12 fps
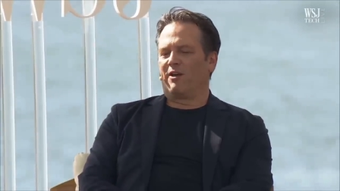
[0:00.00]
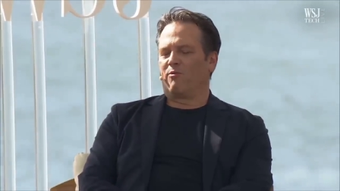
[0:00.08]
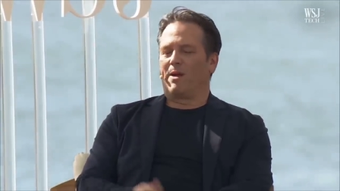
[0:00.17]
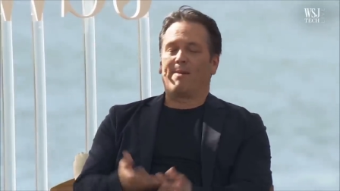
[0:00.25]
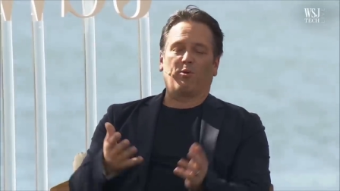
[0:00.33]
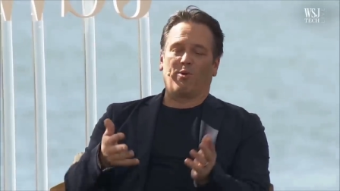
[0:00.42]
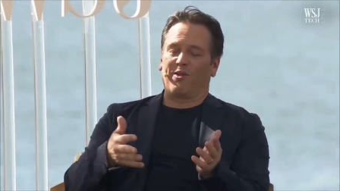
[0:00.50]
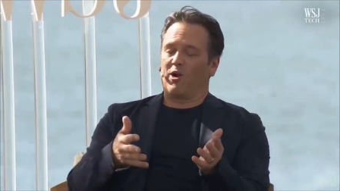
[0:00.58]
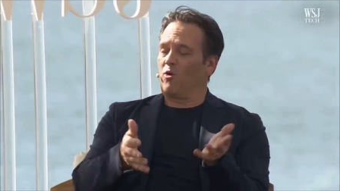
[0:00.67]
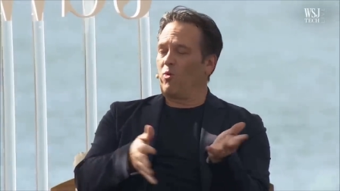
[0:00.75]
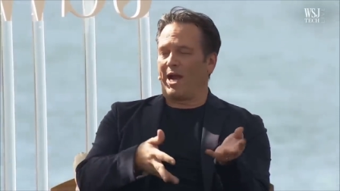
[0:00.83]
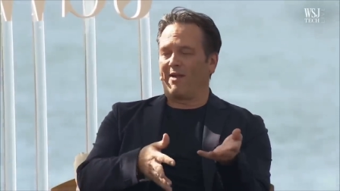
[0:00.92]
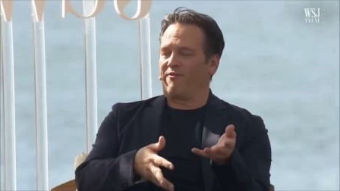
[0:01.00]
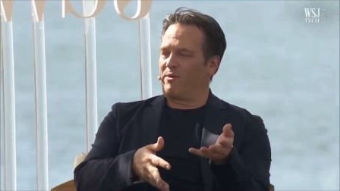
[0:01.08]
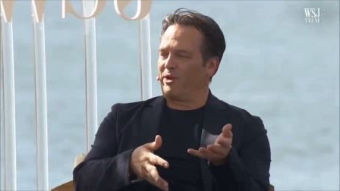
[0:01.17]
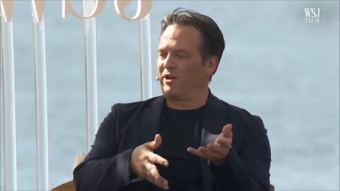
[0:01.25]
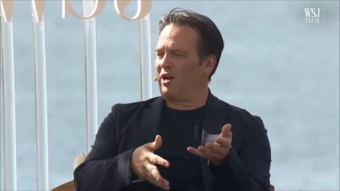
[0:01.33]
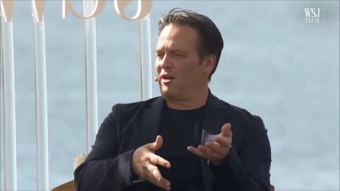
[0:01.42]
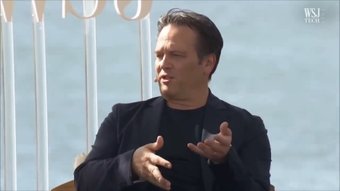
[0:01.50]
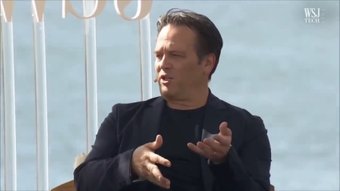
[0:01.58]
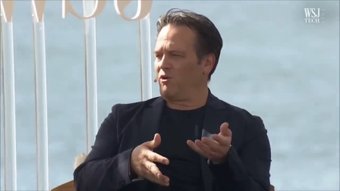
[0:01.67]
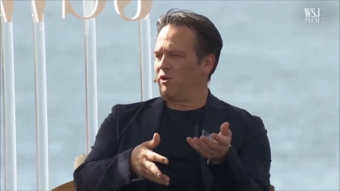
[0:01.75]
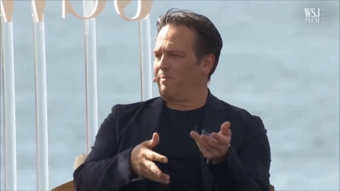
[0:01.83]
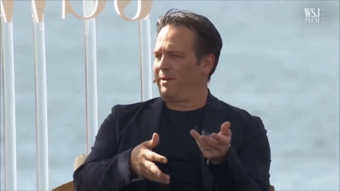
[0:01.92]
maybe when they're away from their
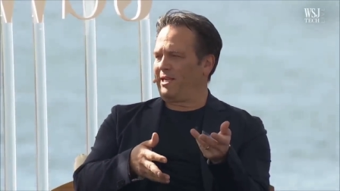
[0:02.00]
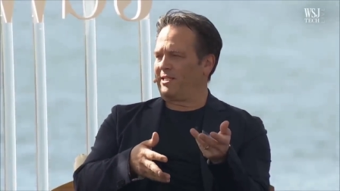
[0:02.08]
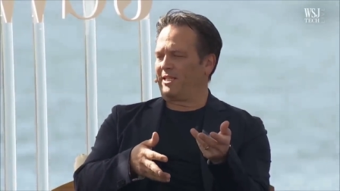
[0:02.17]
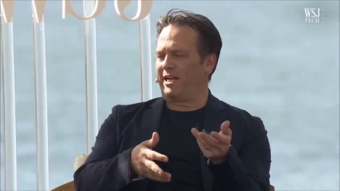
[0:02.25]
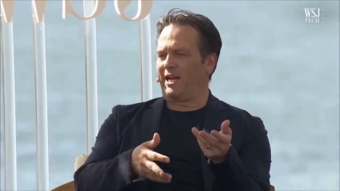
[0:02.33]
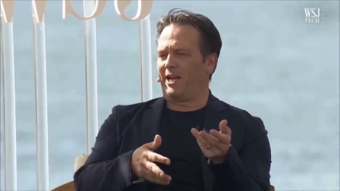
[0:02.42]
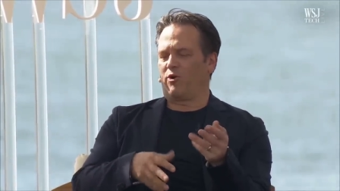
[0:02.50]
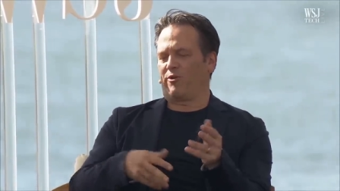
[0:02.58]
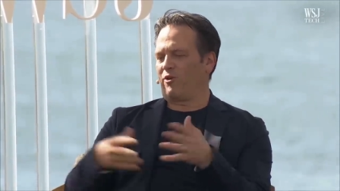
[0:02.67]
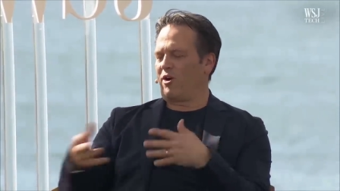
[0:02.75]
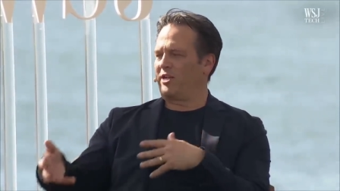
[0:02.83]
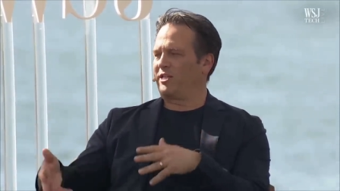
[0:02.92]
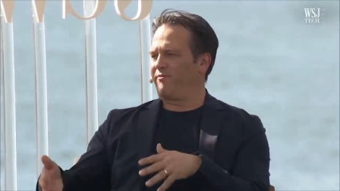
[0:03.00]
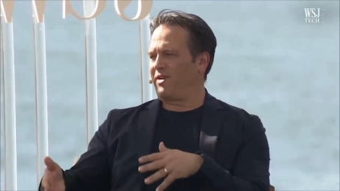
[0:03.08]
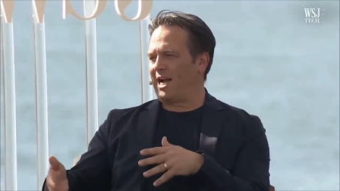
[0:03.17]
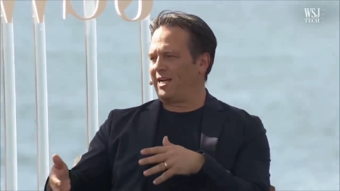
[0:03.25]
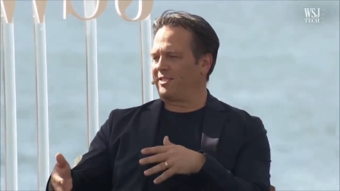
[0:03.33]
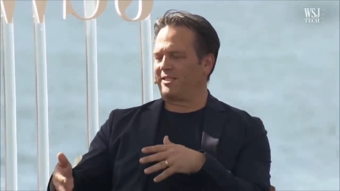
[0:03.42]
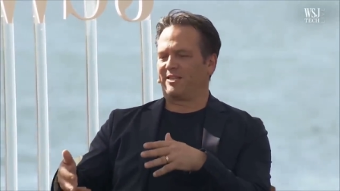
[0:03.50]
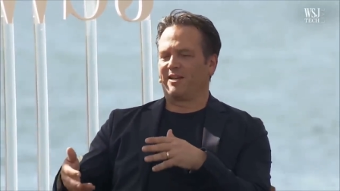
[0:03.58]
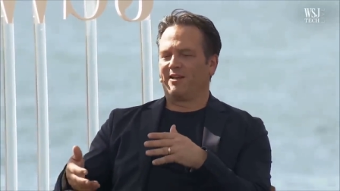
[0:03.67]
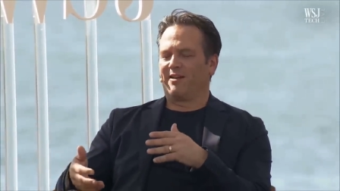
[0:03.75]
console or PC or they're on a device